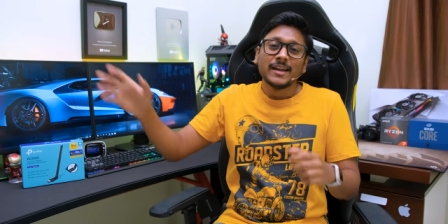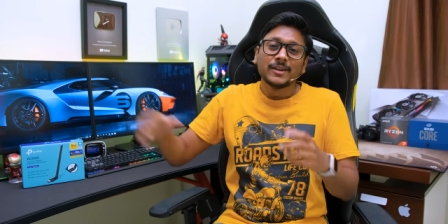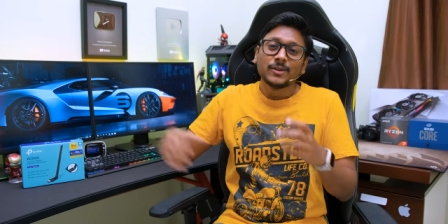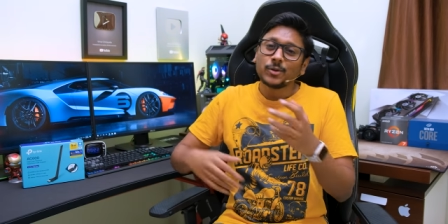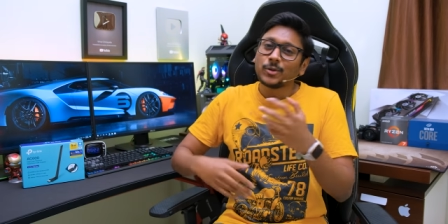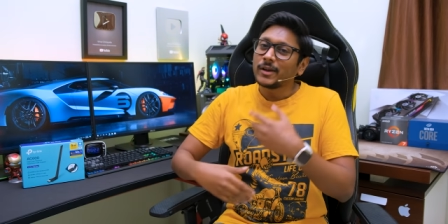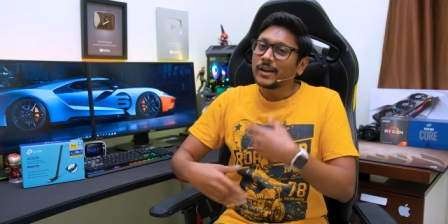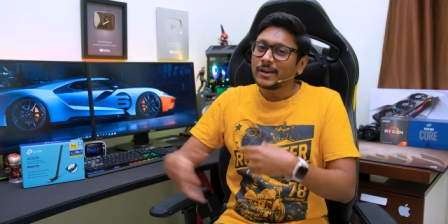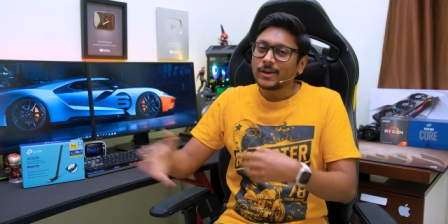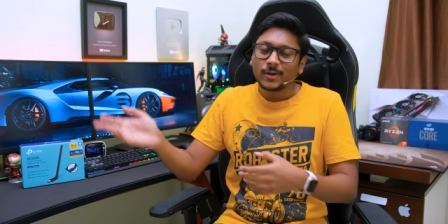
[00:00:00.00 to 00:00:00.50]

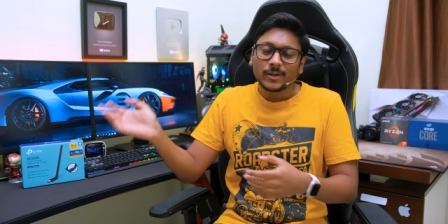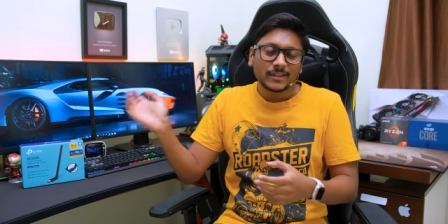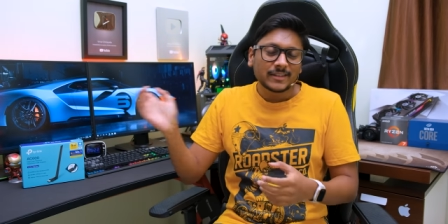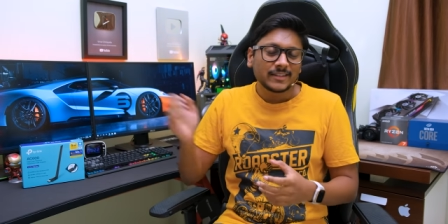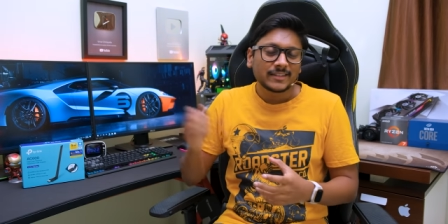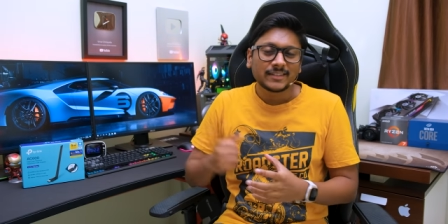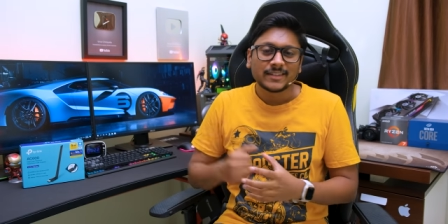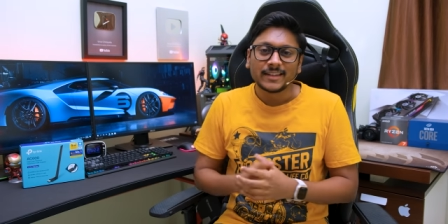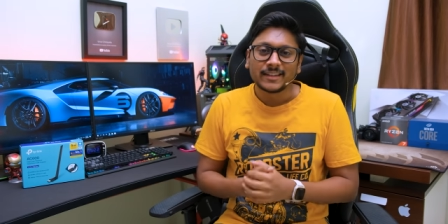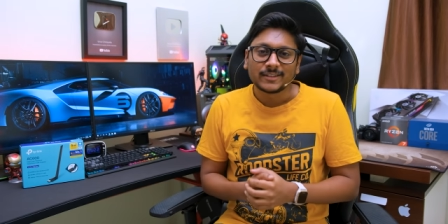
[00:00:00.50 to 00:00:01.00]
to get all
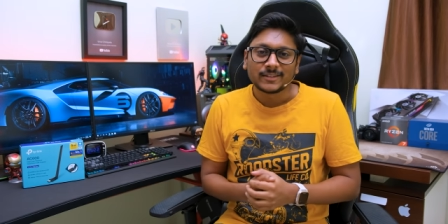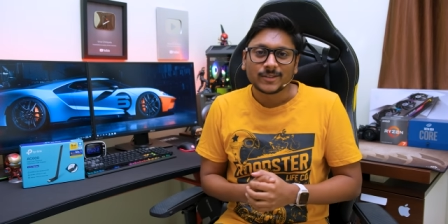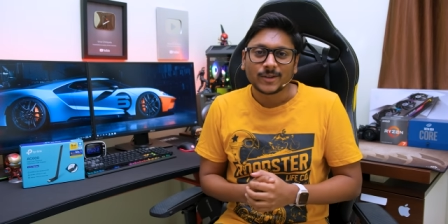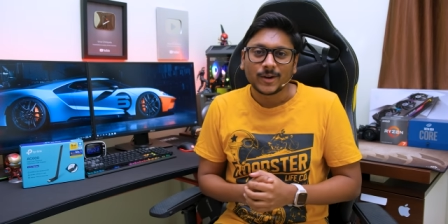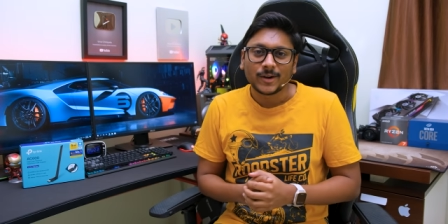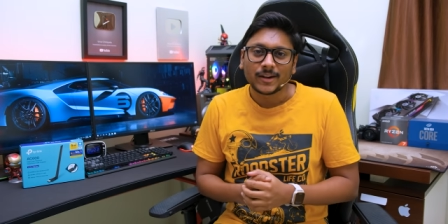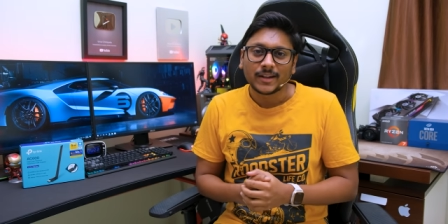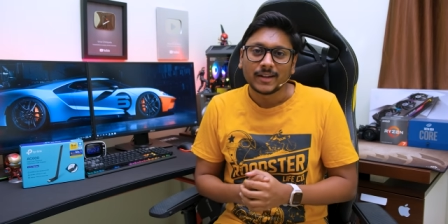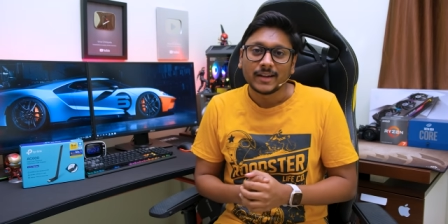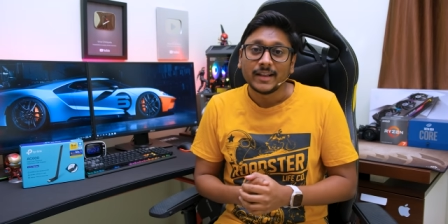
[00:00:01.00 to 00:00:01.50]
these things
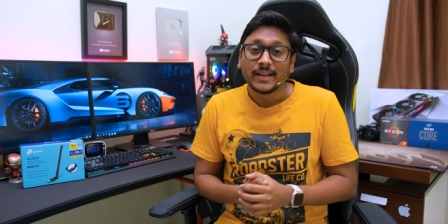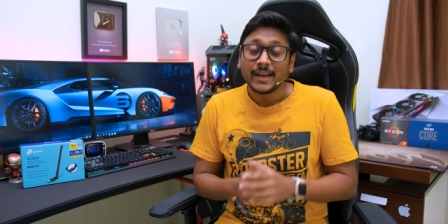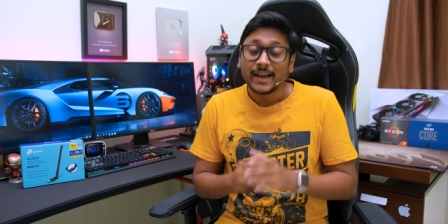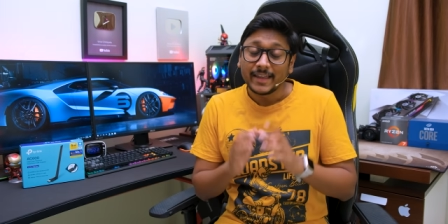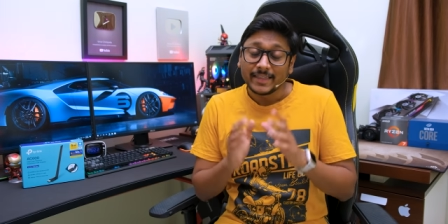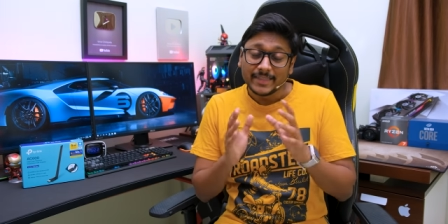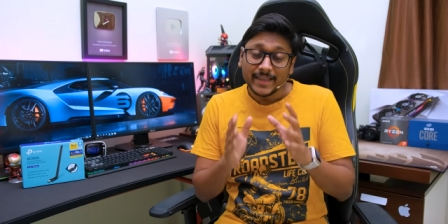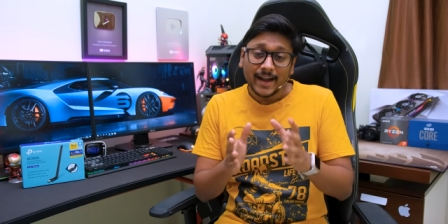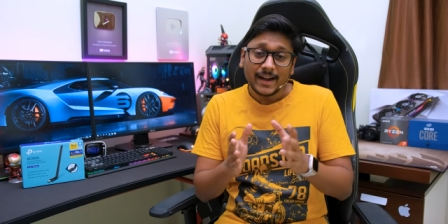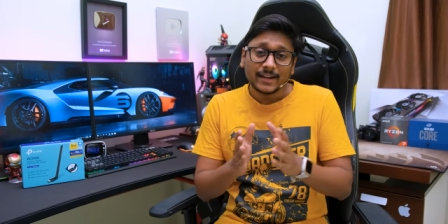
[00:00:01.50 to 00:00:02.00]
sorted
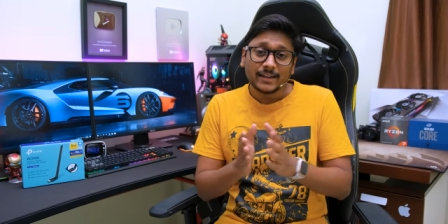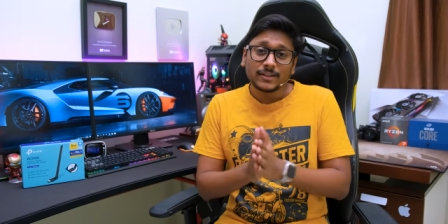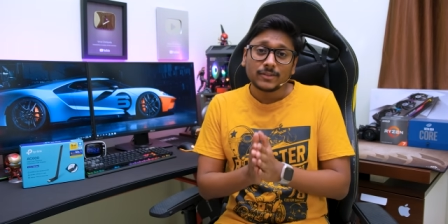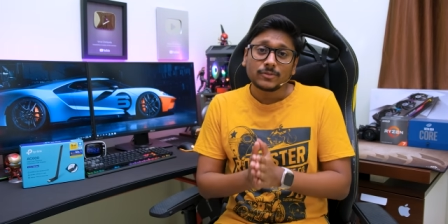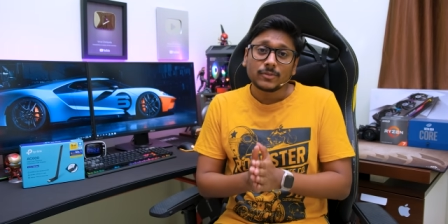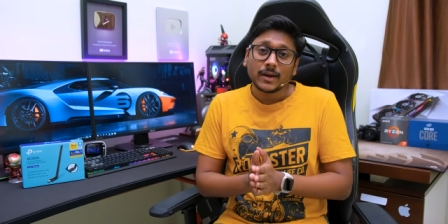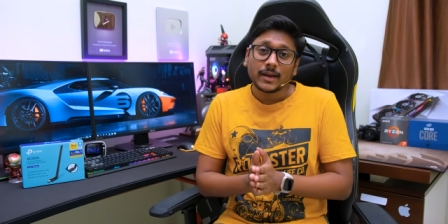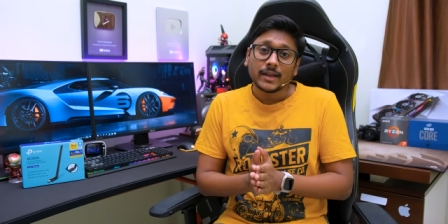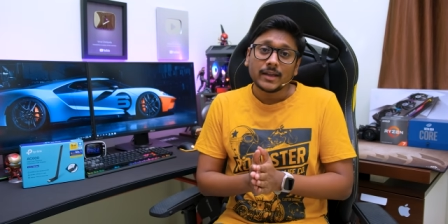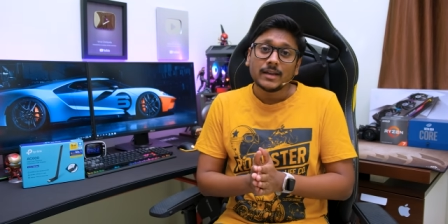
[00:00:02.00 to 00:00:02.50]
and that is
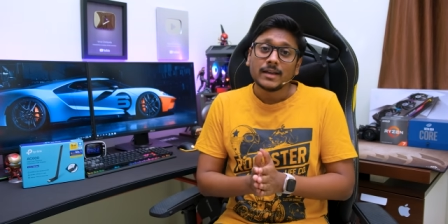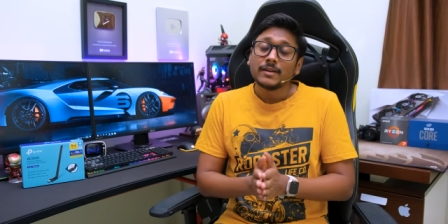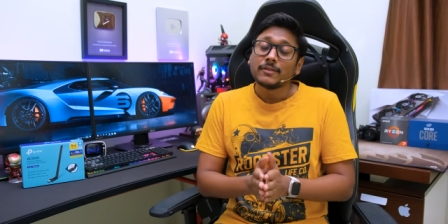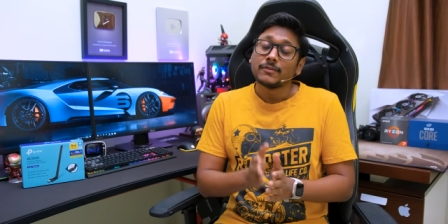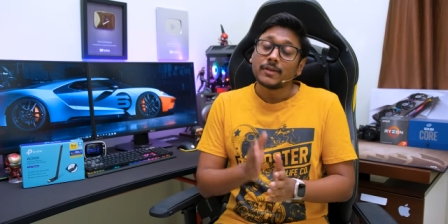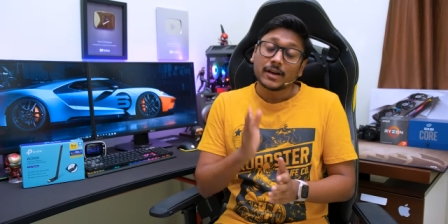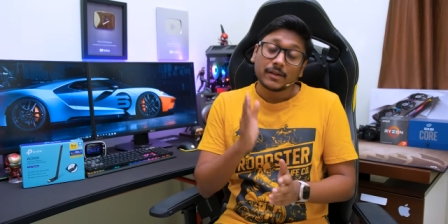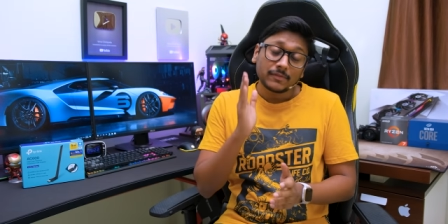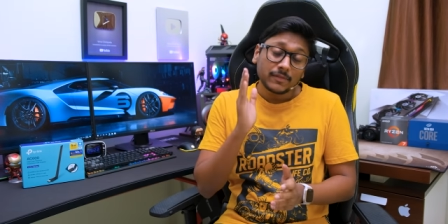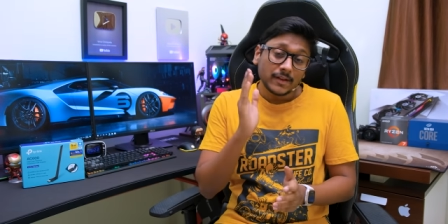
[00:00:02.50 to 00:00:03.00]
why
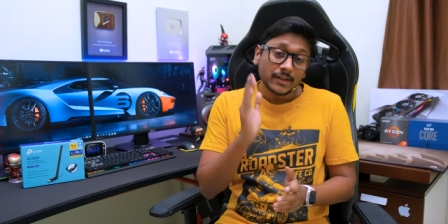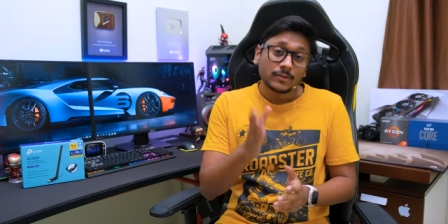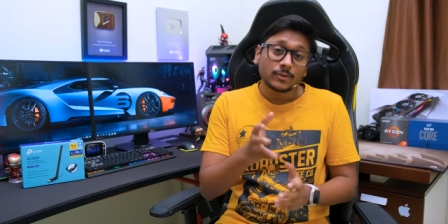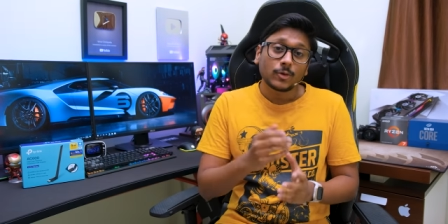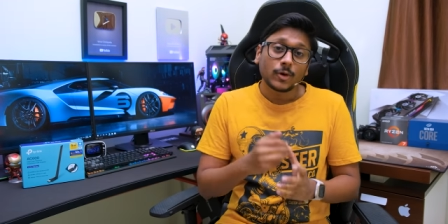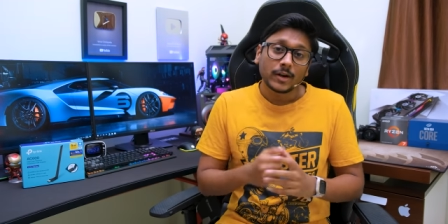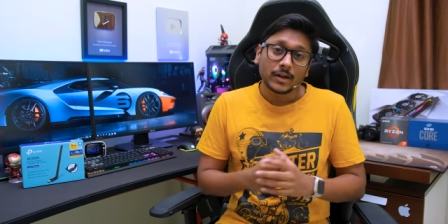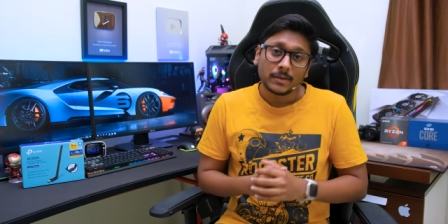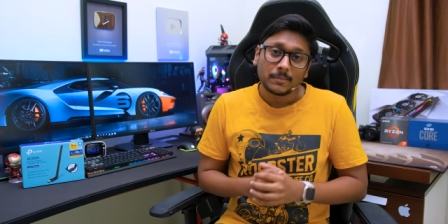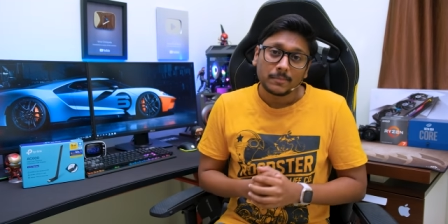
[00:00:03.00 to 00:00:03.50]
wi-fi is quite